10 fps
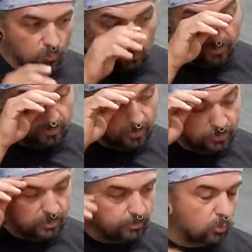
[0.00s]
one of the
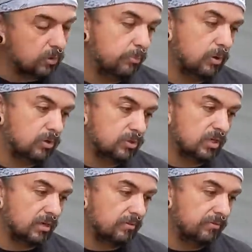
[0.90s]
most important parts
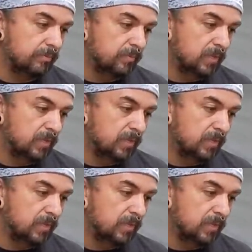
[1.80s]
of